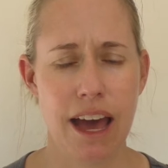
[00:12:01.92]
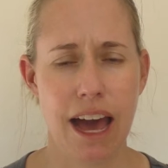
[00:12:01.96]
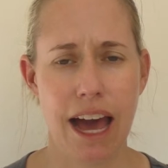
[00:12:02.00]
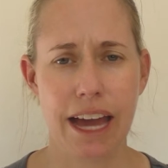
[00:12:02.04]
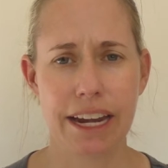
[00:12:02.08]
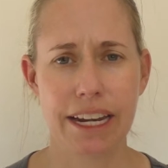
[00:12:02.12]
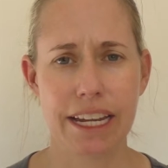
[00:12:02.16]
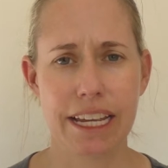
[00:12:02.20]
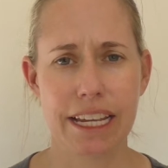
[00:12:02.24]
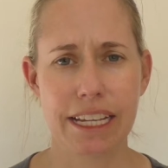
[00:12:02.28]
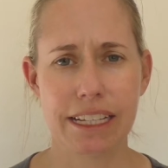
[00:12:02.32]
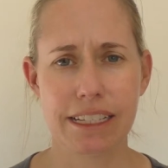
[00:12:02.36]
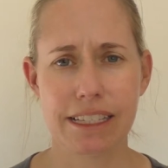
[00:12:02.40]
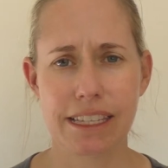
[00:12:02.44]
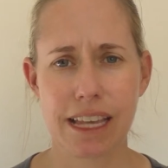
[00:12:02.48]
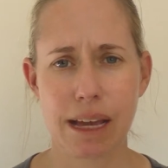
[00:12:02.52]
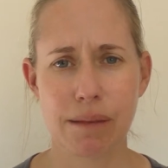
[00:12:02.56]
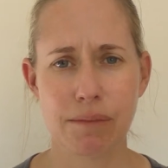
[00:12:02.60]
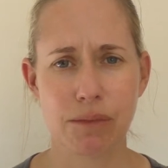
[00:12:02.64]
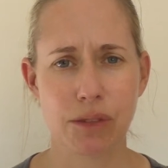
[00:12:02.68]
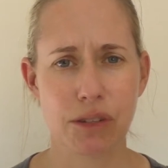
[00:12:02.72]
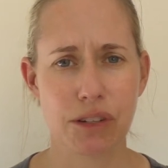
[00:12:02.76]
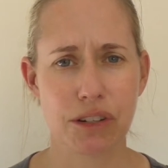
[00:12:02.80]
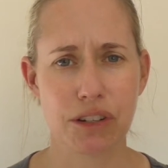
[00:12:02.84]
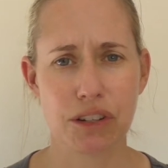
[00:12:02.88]
I need
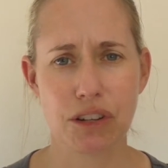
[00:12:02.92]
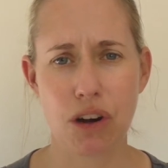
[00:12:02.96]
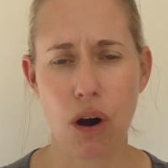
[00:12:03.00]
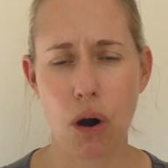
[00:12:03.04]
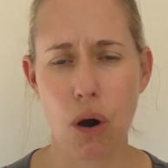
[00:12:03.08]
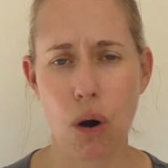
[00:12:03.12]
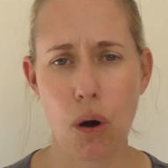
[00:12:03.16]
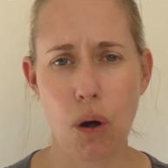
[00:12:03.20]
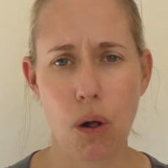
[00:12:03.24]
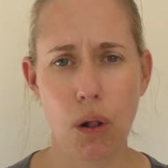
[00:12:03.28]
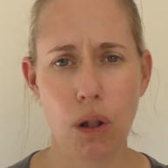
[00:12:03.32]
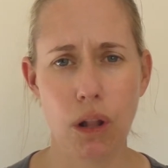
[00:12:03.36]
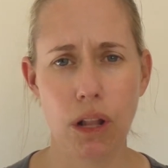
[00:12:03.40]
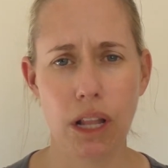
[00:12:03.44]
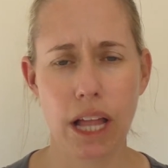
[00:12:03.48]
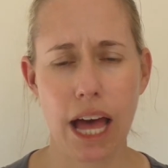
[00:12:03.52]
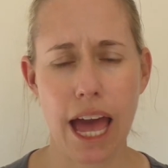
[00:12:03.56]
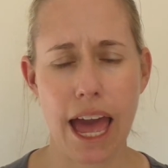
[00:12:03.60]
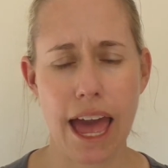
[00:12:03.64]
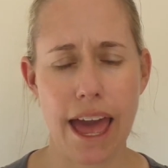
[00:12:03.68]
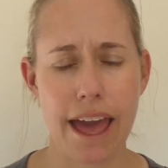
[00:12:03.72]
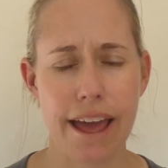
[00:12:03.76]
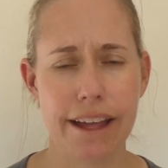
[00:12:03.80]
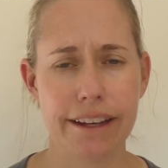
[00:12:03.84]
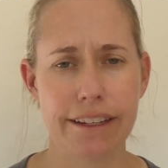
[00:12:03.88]
some sort of goal,
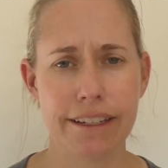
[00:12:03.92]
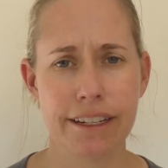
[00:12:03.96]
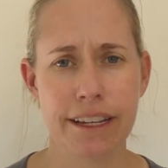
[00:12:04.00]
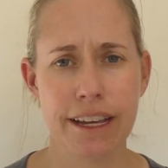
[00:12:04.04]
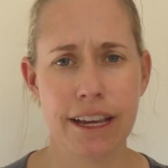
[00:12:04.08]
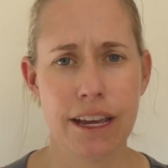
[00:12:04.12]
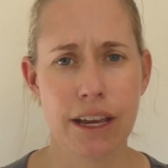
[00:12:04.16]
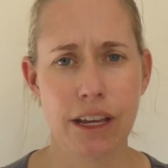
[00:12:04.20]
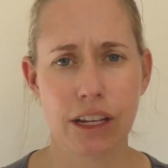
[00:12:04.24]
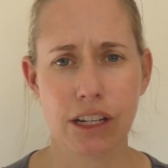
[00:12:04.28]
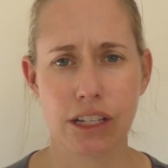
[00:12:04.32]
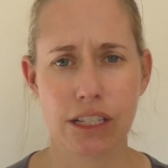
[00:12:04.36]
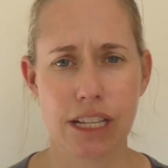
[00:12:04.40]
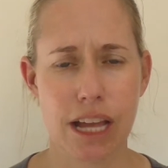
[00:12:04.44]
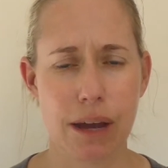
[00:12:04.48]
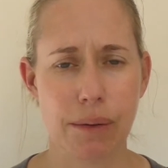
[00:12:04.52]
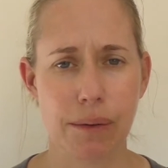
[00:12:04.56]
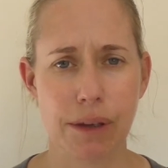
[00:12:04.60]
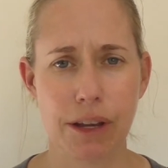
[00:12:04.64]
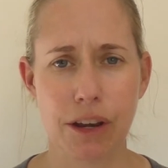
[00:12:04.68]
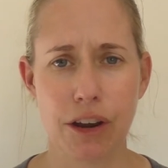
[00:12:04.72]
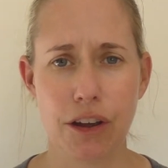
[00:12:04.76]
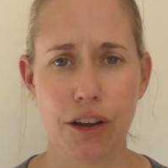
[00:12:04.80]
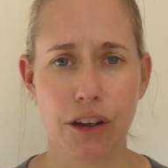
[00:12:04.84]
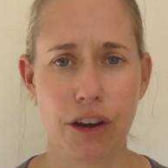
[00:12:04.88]
and because now
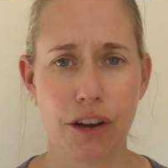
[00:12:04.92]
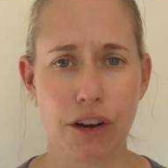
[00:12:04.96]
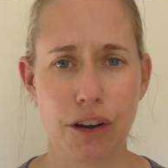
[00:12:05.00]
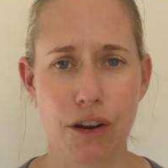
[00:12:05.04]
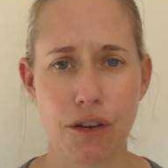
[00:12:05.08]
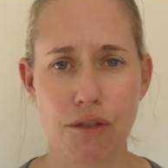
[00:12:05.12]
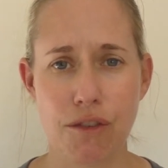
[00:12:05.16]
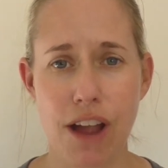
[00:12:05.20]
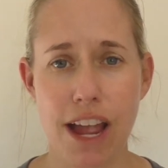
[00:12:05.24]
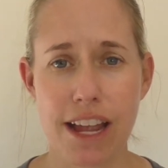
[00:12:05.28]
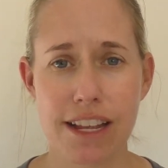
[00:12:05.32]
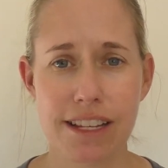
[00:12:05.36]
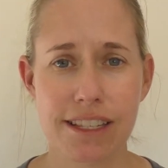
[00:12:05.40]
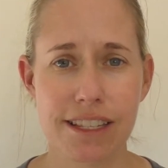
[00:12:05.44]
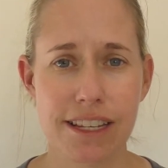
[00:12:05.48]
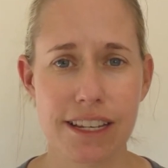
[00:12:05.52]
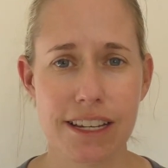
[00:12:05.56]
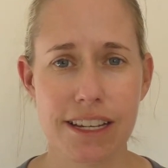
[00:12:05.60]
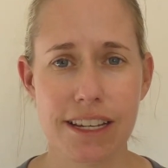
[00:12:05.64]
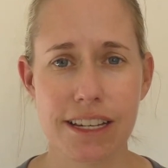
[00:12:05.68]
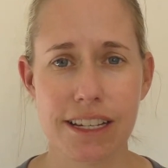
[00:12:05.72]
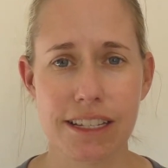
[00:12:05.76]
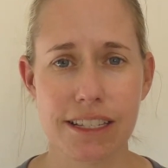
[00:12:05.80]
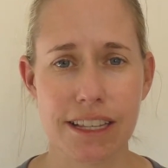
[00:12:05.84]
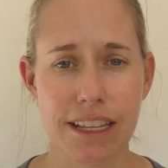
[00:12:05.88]
we know got no
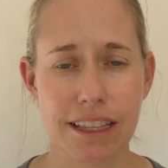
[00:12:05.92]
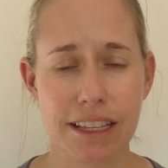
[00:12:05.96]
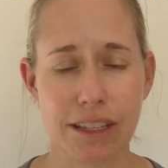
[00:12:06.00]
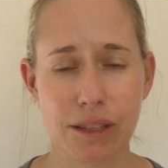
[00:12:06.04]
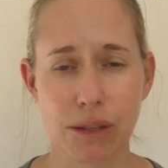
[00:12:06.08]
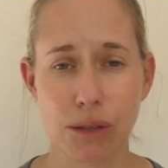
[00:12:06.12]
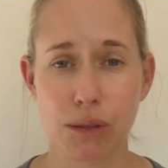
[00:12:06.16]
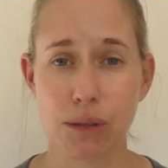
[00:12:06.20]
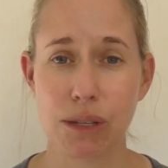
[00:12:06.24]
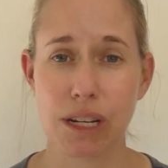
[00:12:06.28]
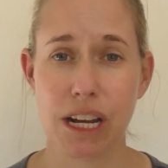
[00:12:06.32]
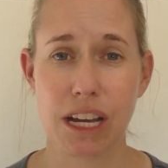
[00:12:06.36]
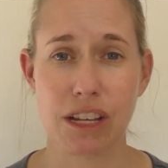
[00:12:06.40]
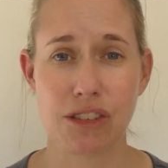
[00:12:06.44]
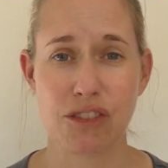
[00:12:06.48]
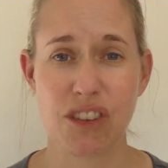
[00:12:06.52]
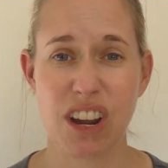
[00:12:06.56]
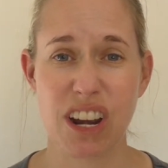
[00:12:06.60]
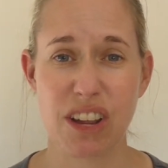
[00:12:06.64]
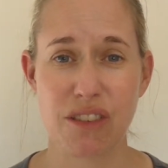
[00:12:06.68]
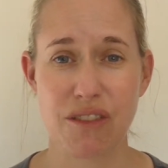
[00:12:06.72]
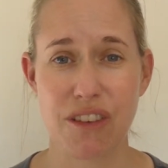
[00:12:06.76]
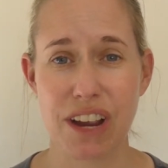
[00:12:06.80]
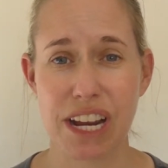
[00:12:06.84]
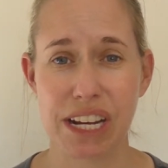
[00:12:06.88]
races, and this was when I was
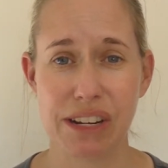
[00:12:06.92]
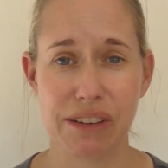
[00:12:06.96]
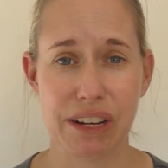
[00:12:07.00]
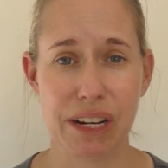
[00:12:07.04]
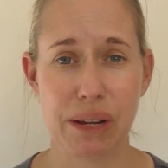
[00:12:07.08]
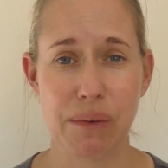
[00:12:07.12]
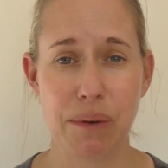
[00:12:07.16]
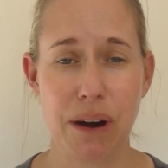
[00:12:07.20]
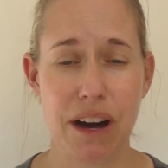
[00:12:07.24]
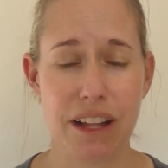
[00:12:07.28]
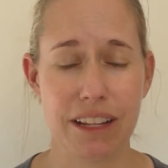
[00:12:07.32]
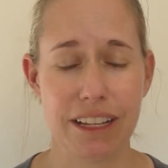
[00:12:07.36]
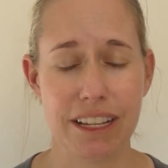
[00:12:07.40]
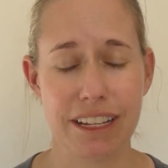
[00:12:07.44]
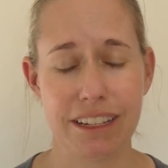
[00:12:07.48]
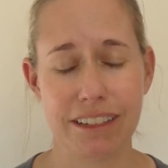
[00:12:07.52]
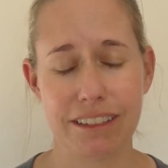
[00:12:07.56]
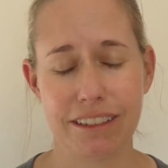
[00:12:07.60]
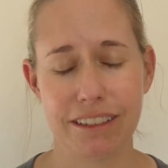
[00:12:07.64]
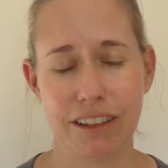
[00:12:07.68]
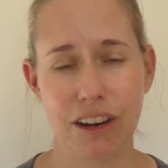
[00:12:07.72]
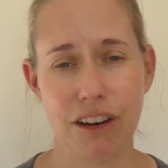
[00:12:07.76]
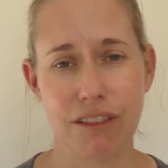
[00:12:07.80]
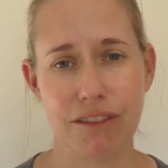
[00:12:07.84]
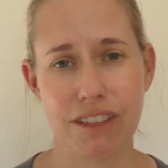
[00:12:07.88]
running really, really well,
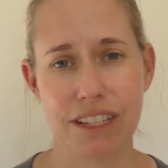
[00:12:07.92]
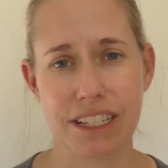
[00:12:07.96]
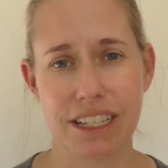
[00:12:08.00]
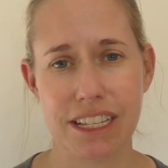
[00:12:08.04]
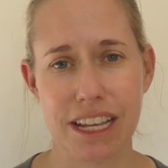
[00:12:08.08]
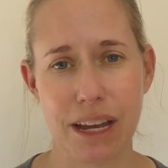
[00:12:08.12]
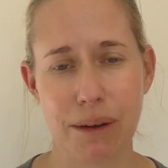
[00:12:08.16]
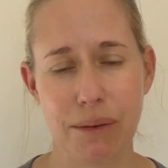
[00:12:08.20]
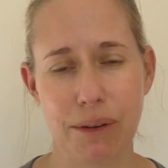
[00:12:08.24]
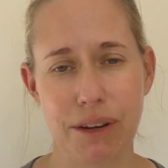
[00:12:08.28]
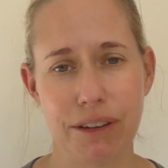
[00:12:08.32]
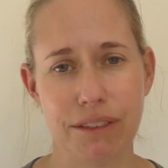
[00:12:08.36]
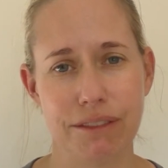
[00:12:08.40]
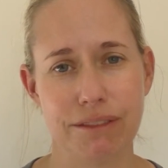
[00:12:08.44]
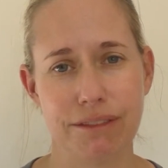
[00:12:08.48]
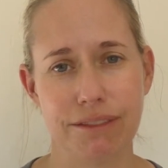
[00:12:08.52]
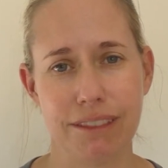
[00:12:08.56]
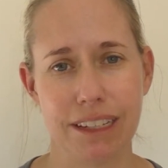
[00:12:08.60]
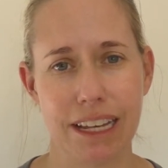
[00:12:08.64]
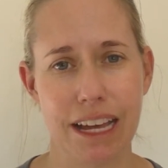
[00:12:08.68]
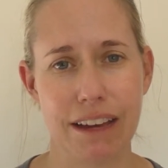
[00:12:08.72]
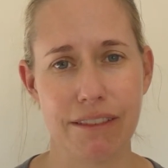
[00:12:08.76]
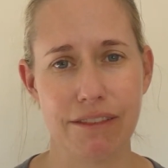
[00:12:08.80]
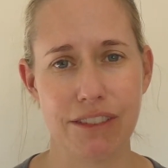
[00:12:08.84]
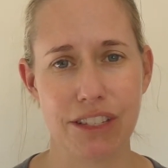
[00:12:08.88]
and obviously I would have
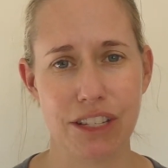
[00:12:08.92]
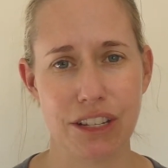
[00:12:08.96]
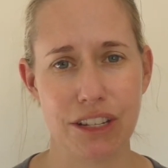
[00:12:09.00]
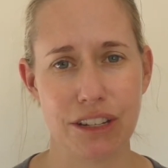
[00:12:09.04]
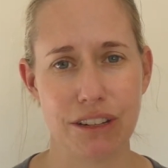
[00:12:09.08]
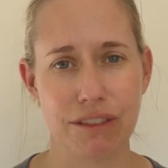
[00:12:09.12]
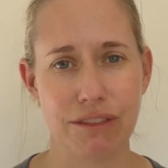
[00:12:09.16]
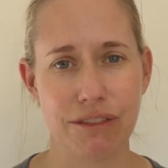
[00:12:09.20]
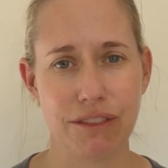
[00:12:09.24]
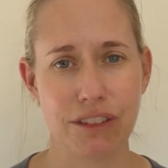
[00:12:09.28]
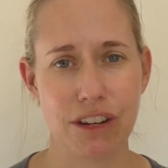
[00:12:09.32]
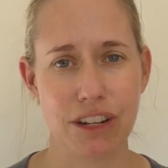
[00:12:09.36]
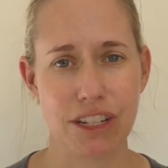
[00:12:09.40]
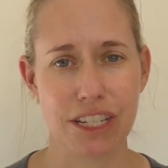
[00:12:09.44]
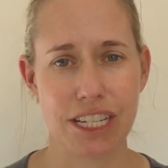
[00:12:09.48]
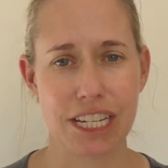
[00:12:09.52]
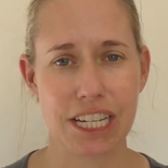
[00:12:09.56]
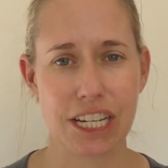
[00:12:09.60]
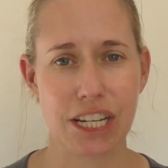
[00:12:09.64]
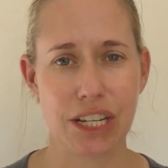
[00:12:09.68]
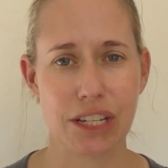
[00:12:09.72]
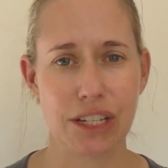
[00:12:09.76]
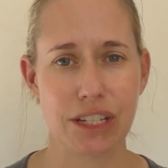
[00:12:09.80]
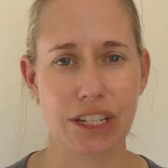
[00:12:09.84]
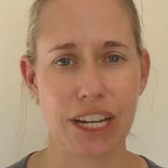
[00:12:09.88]
loved to have
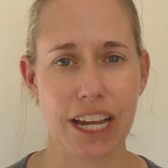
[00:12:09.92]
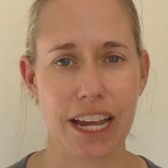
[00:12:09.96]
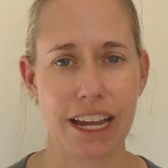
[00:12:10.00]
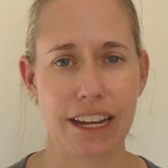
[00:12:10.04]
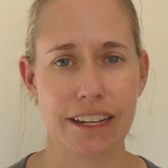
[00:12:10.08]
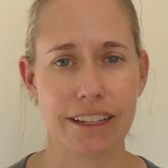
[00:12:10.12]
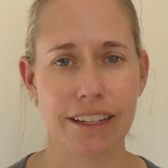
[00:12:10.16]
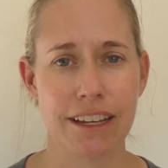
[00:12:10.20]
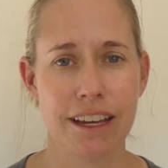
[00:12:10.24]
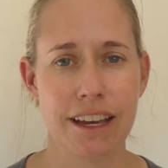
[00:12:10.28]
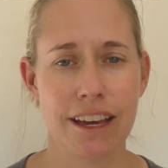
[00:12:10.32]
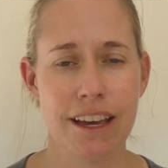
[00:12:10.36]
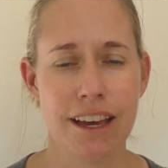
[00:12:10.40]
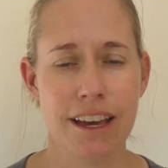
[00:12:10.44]
continued and